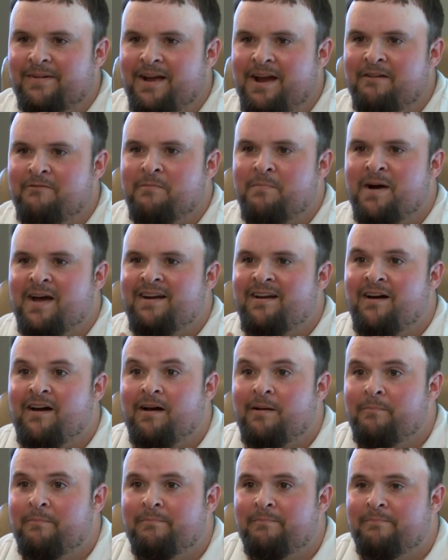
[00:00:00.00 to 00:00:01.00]
everybody
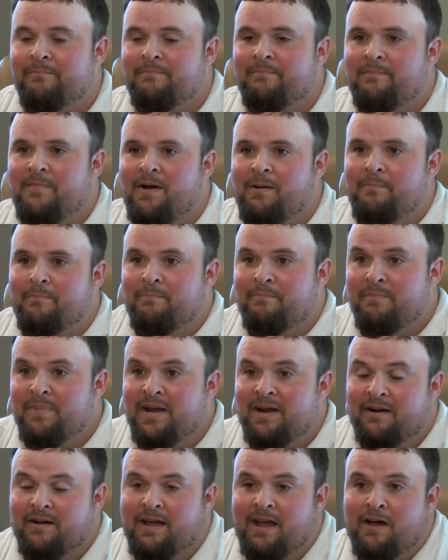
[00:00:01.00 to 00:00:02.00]
not
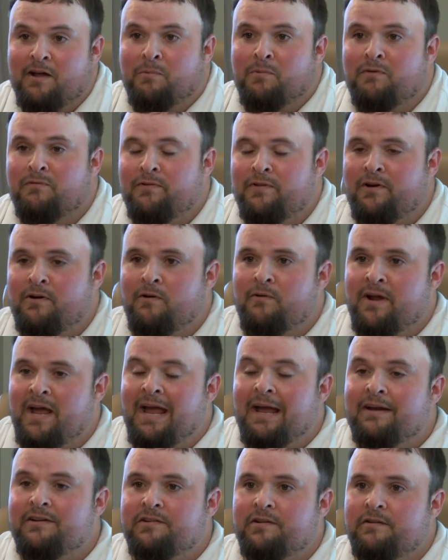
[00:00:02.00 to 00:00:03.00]
being accountable for their own
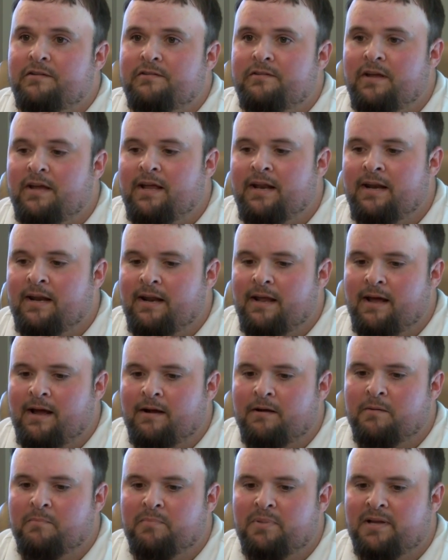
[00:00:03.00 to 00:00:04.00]
actions, and
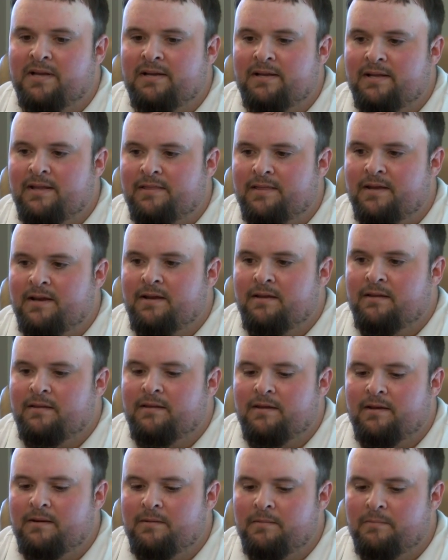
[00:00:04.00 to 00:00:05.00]
I completely think
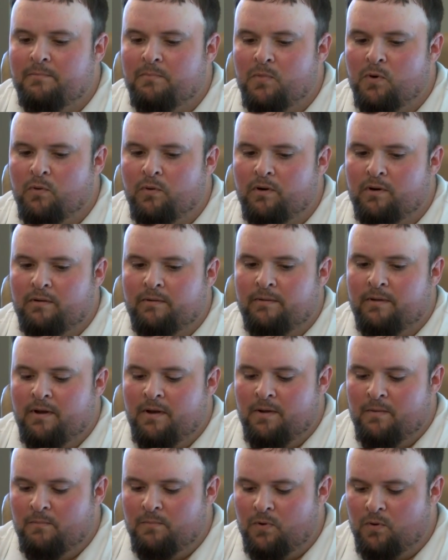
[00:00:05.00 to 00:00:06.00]
that more
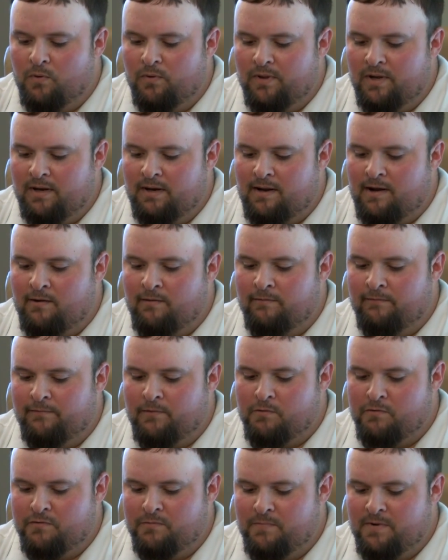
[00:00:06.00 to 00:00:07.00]
than law
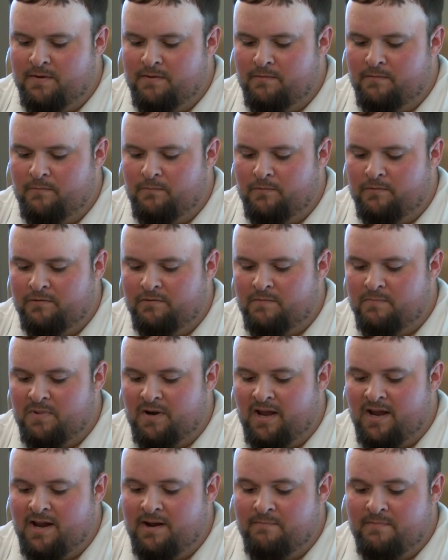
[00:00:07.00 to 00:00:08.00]
enforcement was to
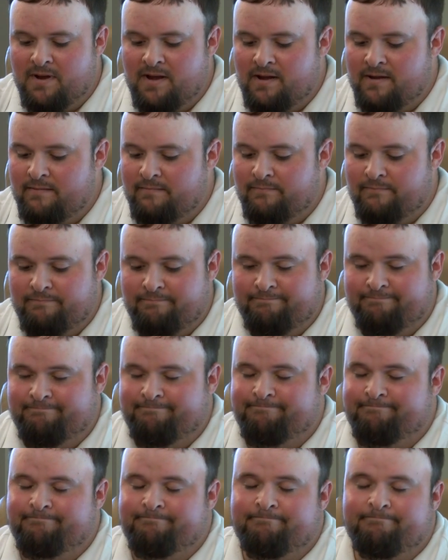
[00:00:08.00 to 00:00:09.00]
blame.
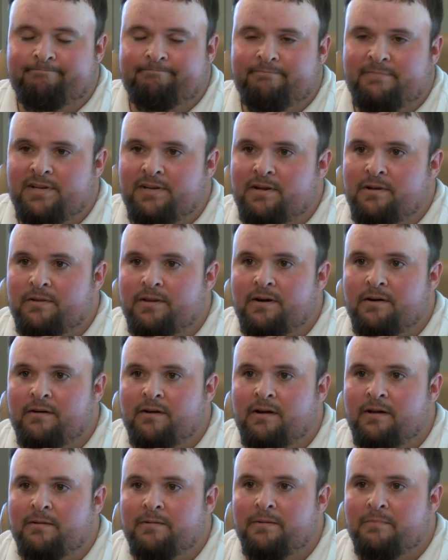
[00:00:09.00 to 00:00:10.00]
They're
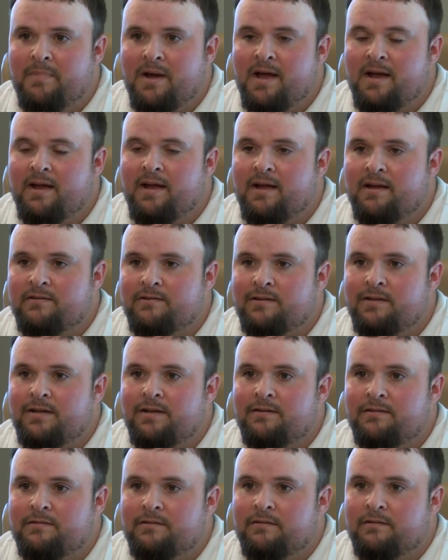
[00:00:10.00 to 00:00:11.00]
not the bad guys in
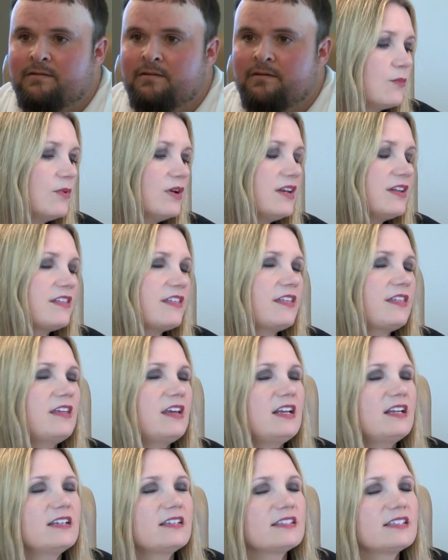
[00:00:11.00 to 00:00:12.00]
this. One of the
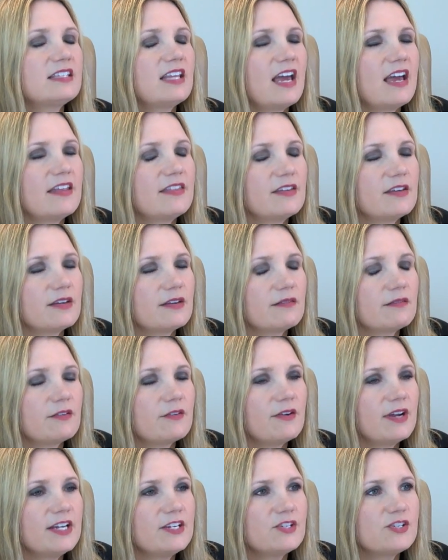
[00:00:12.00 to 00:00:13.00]
things that the
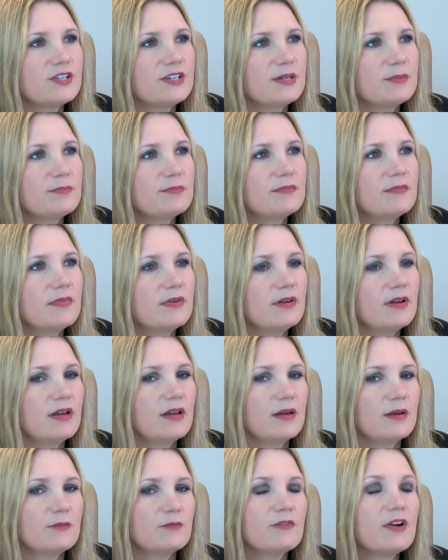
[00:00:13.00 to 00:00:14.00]
grand jury
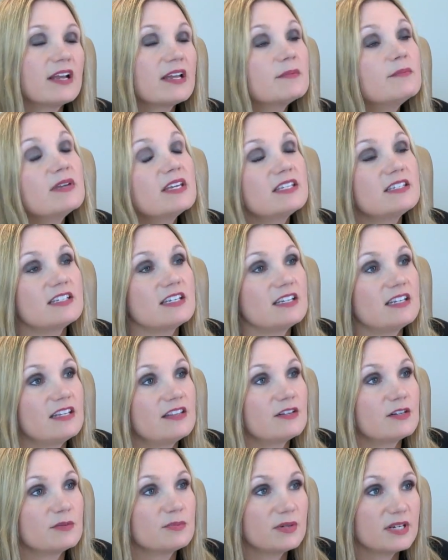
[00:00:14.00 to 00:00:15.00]
recommended
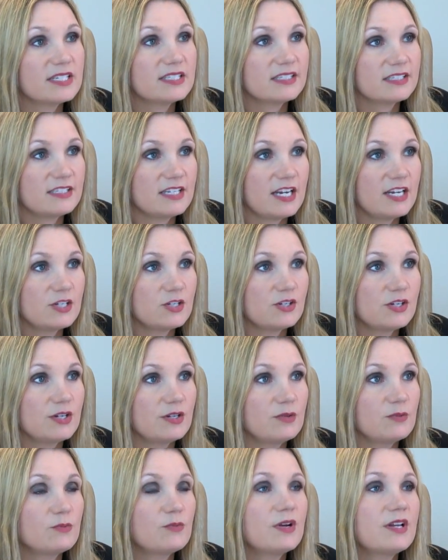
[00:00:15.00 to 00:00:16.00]
in their
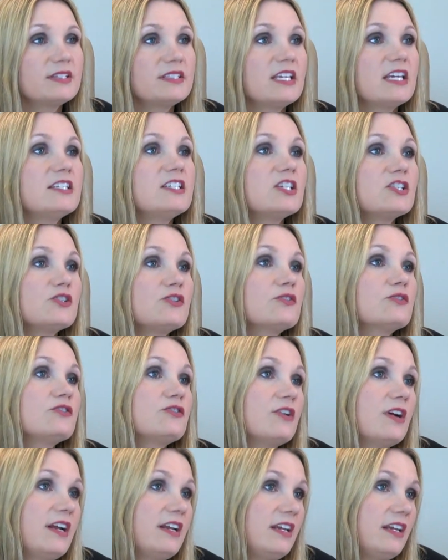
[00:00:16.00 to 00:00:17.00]
presentation was additional
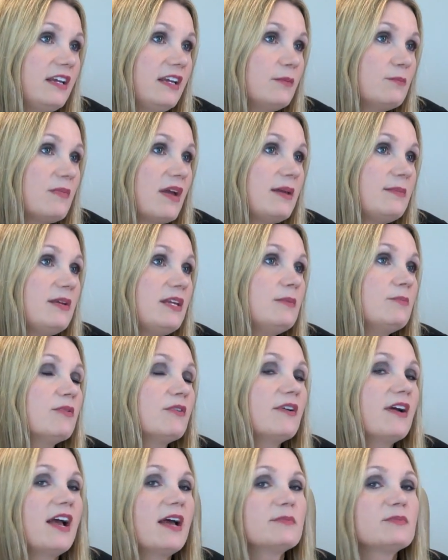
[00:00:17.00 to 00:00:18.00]
training and maybe
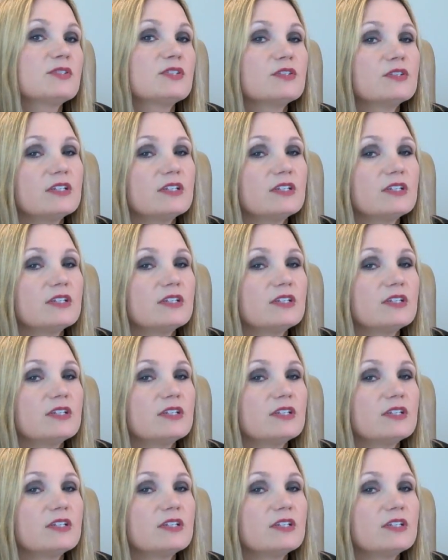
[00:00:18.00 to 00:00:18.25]
perhaps